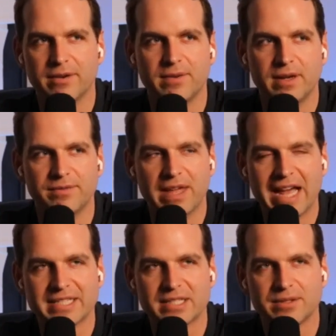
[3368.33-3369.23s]

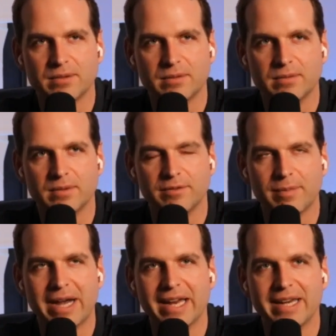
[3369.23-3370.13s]
if
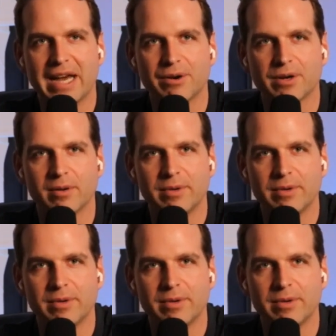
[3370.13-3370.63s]
my end outcome